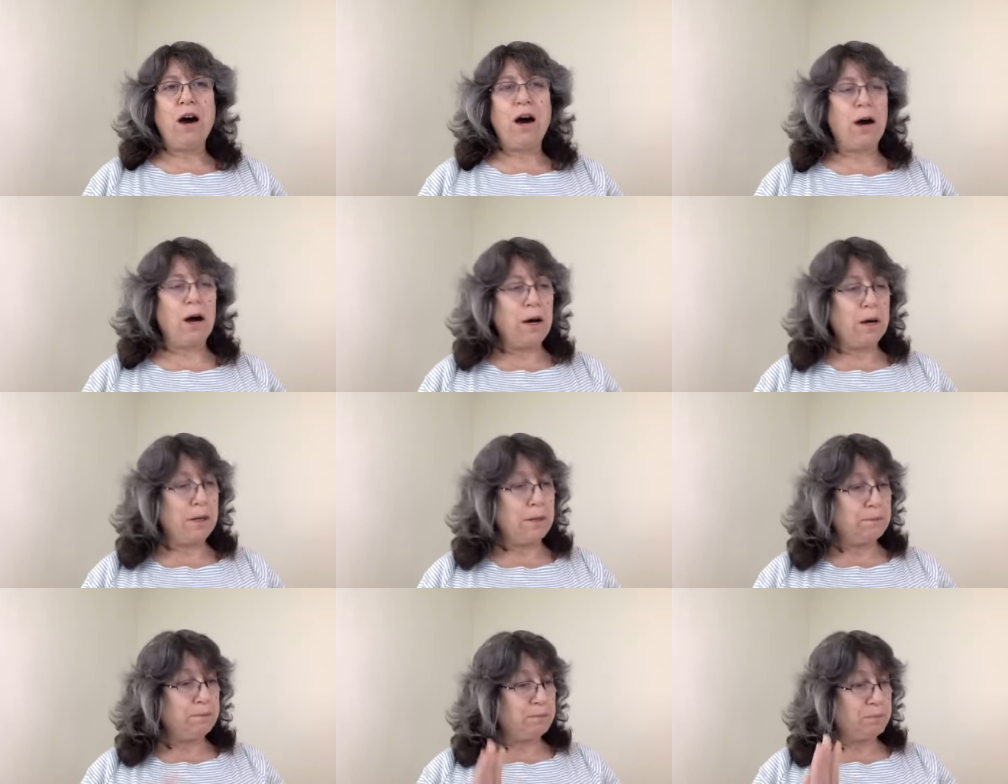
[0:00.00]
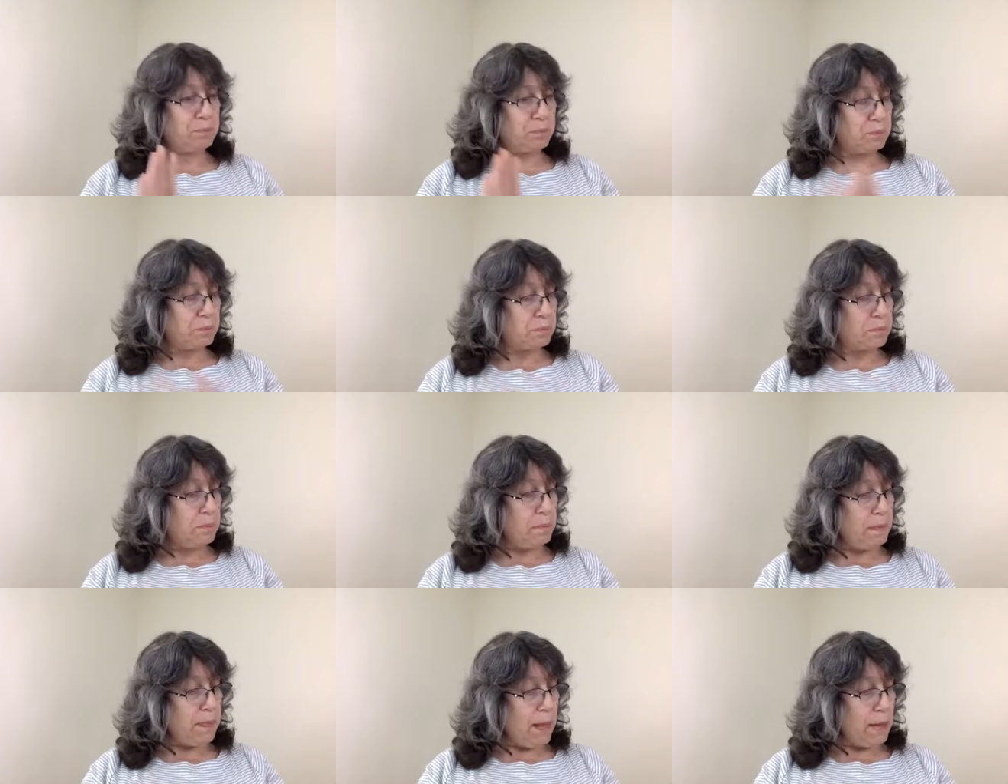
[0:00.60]
Um,
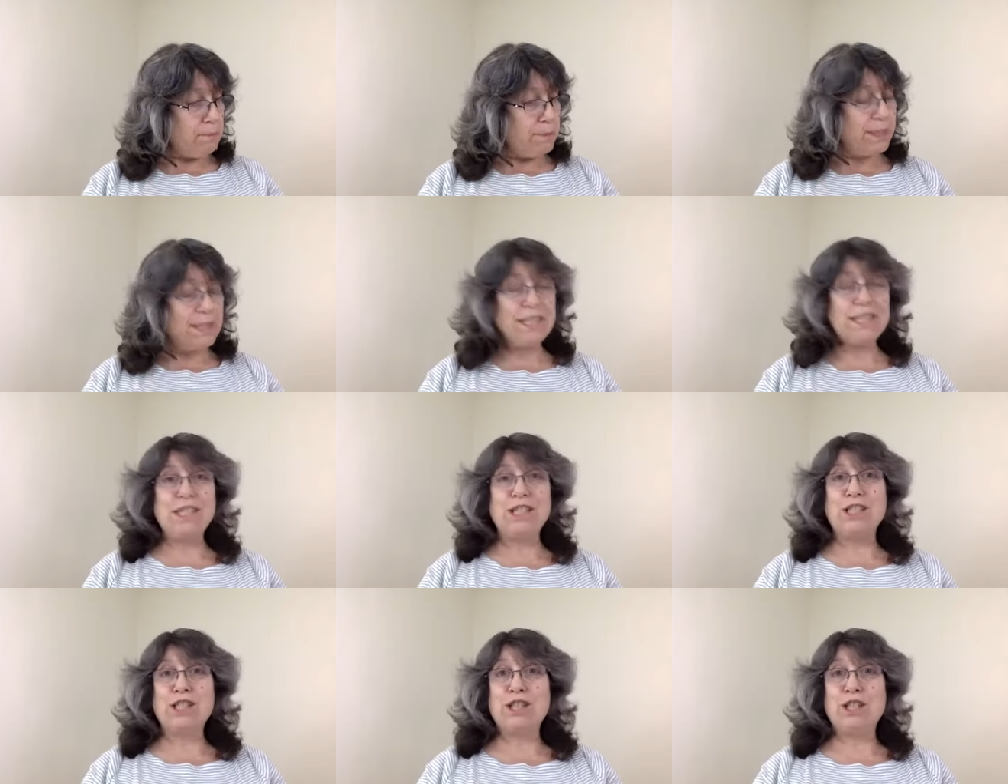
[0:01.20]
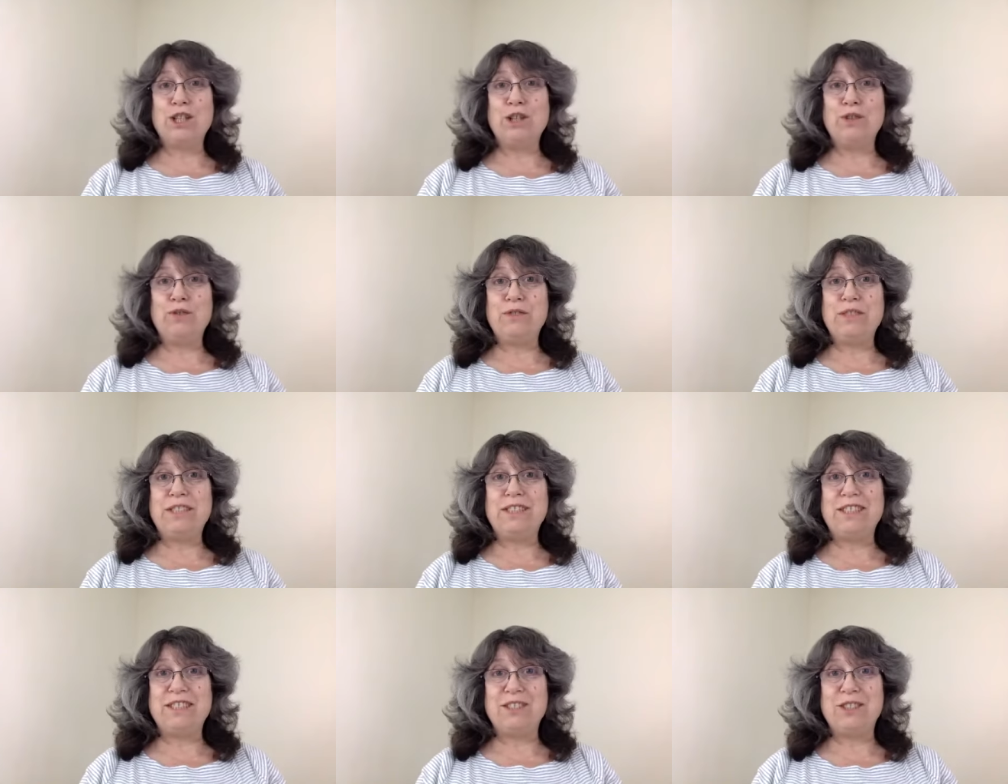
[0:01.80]
but this is clove
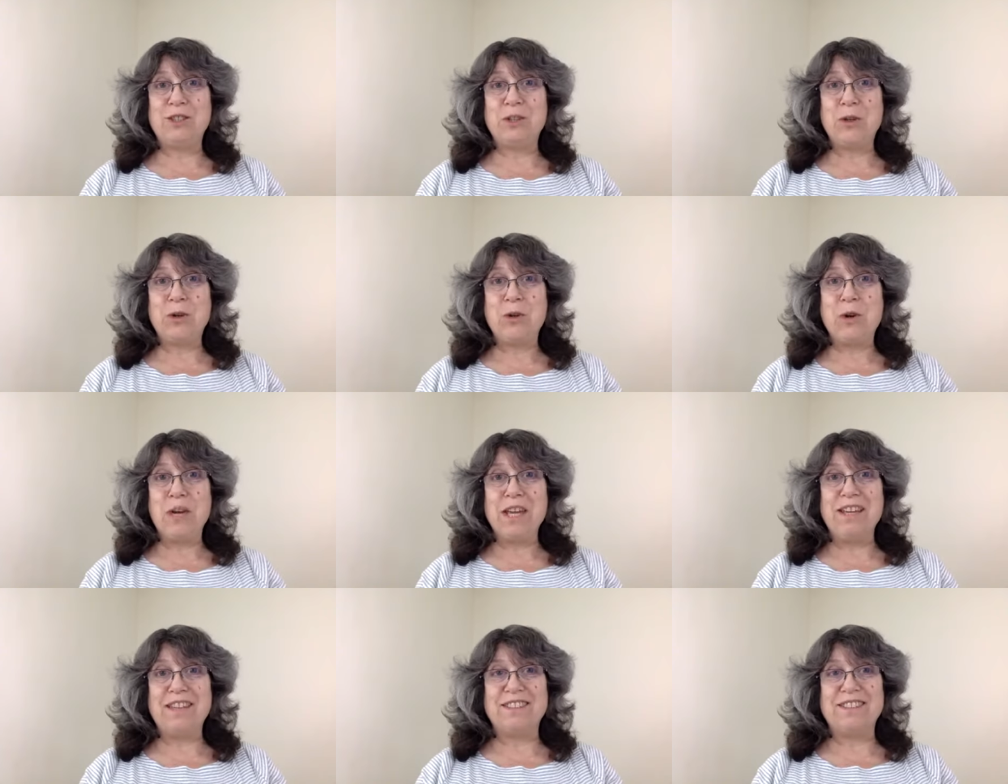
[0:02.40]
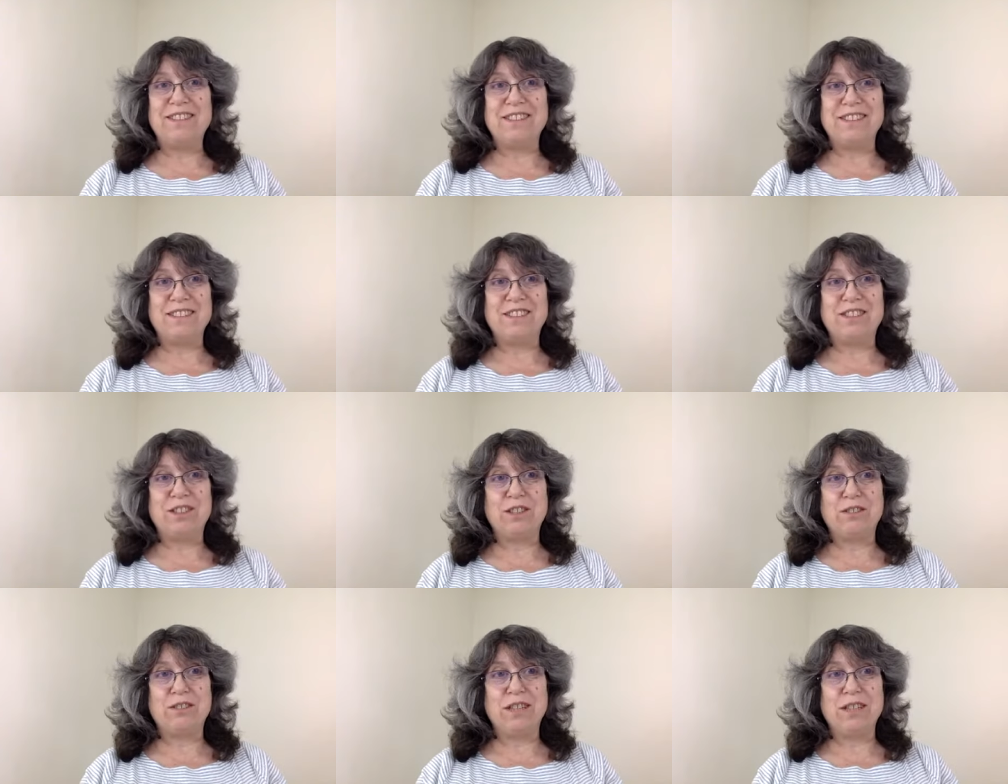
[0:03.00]
essential oil.
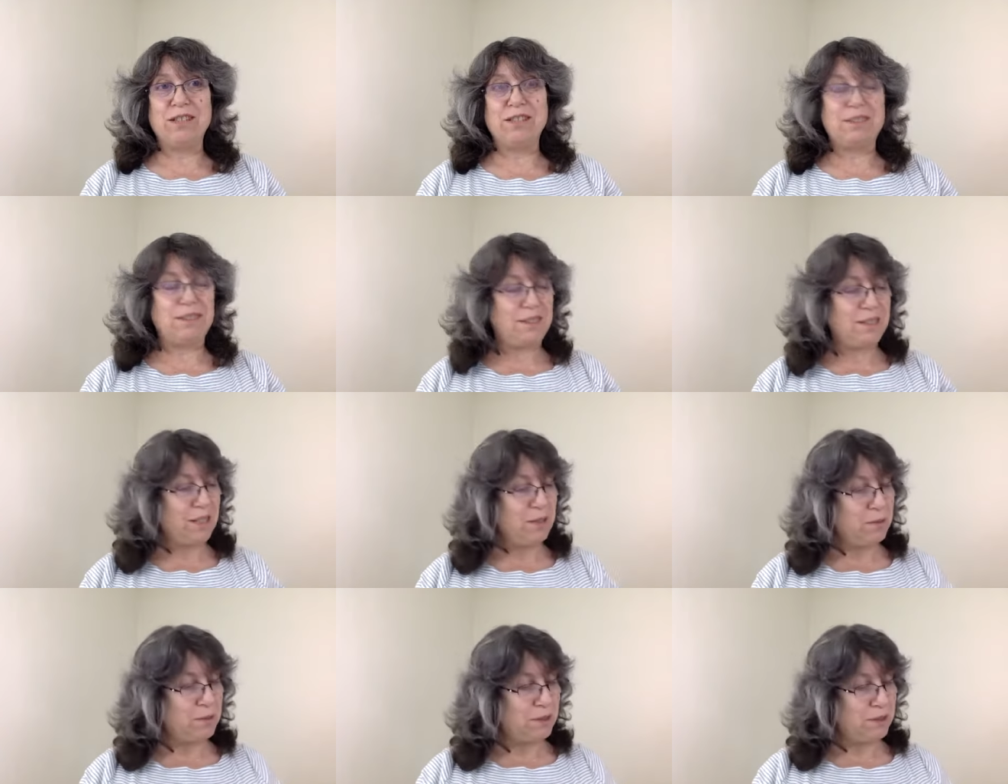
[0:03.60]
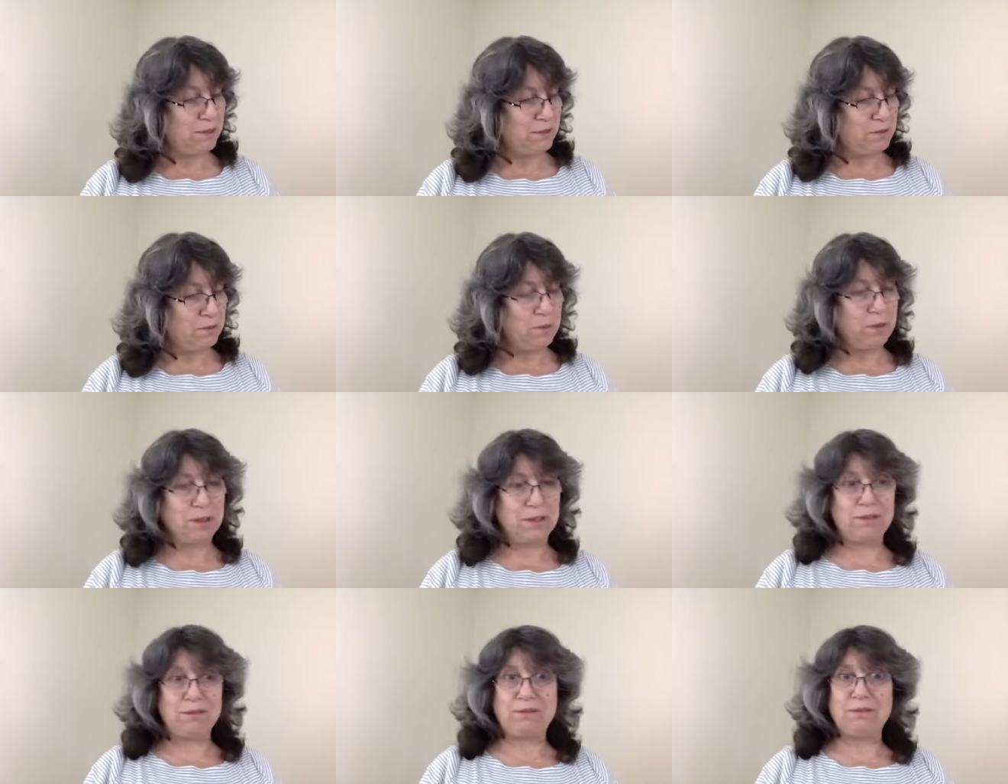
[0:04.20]
So let's see what,
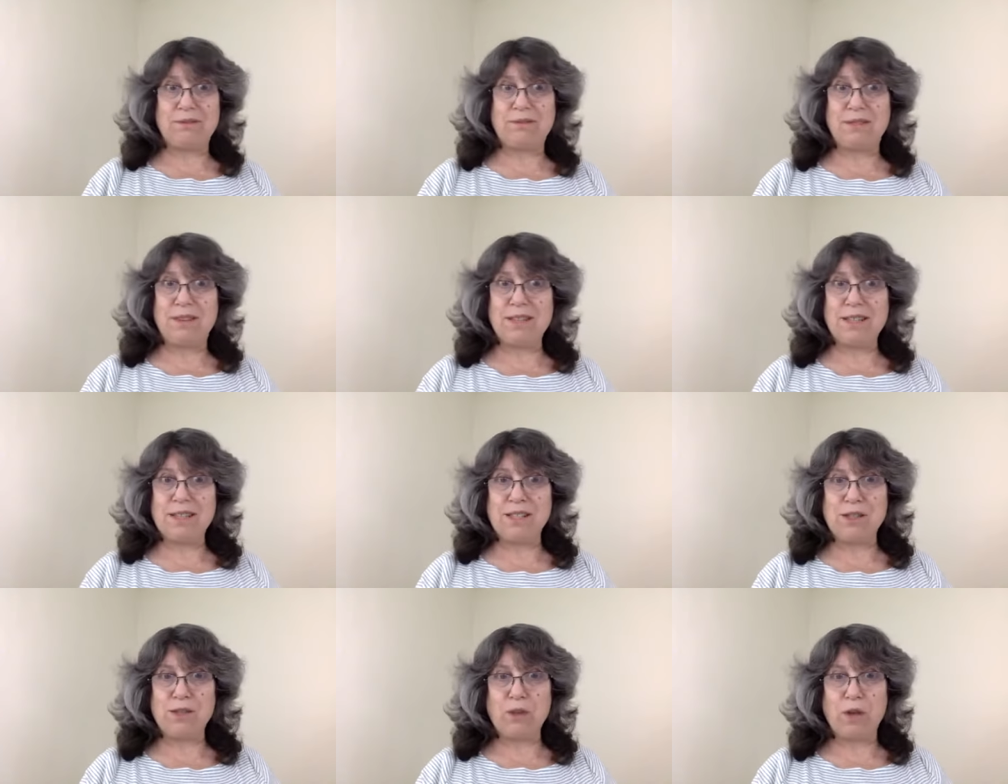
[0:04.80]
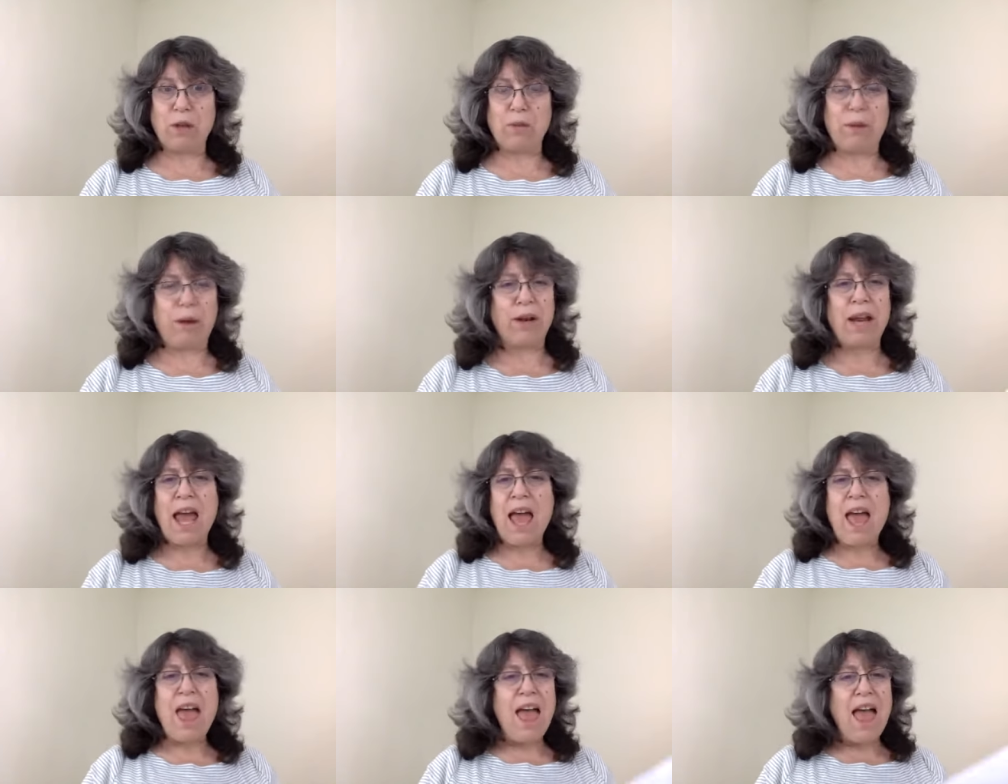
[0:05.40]
what this is all
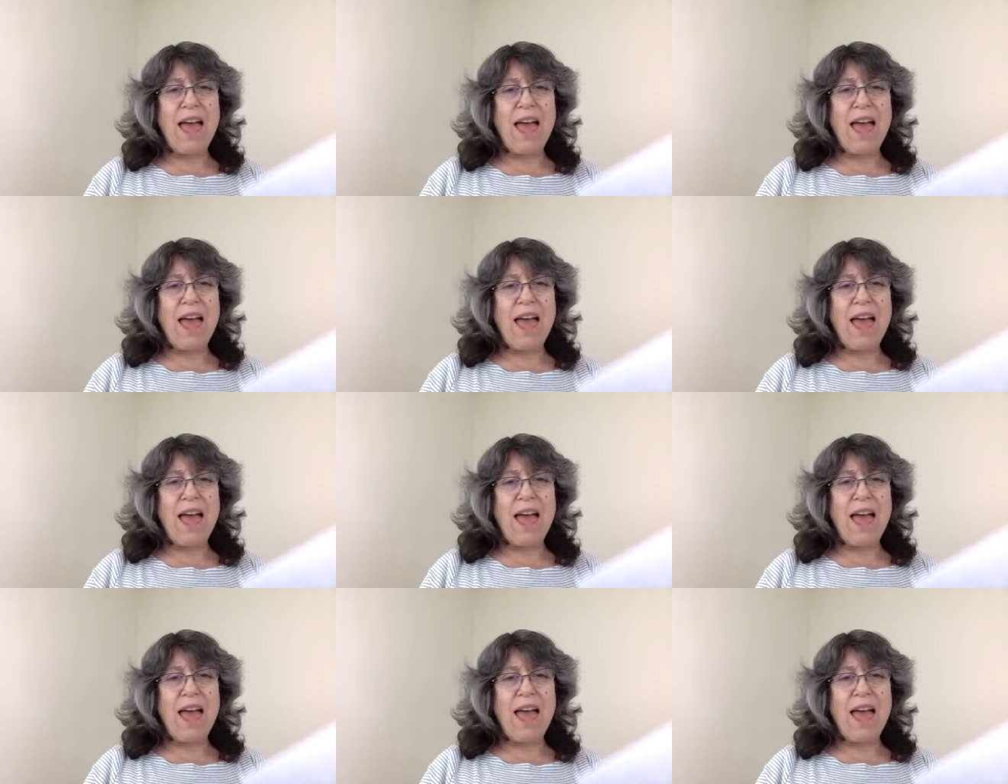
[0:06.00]
about.